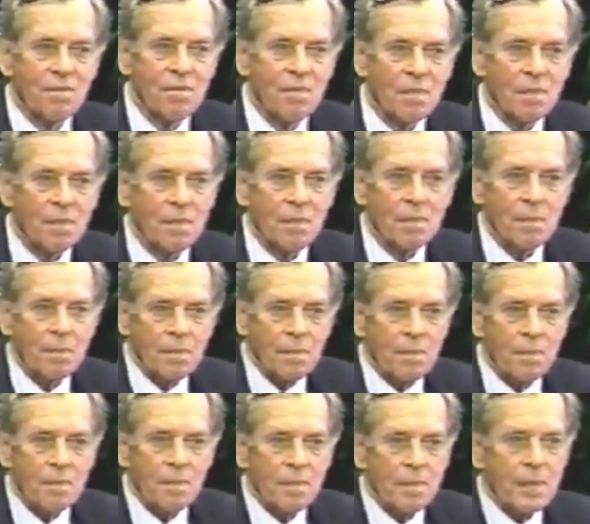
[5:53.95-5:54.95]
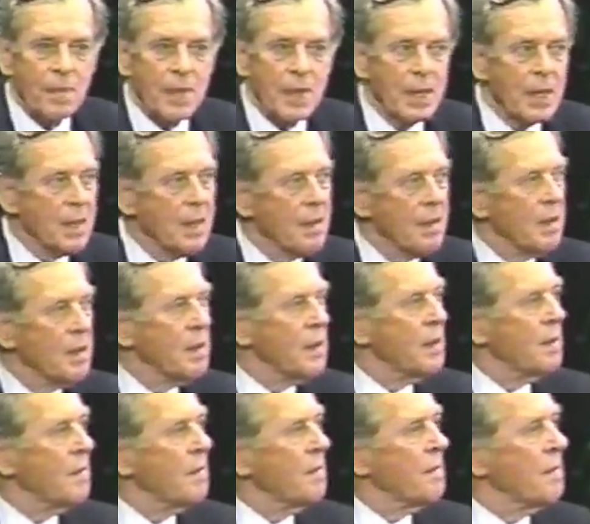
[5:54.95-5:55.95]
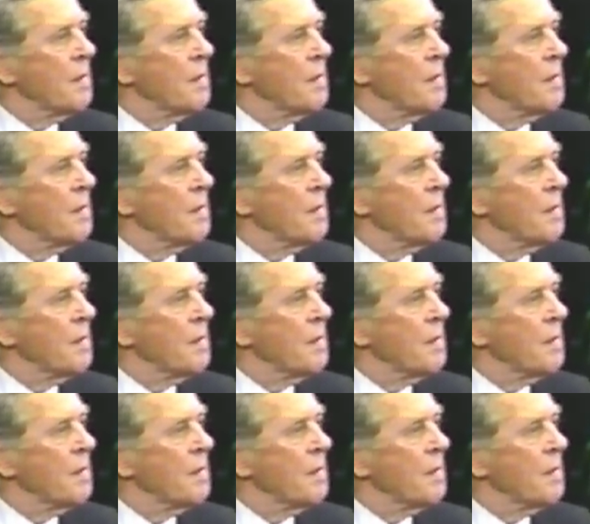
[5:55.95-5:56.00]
No one is speaking in this clip.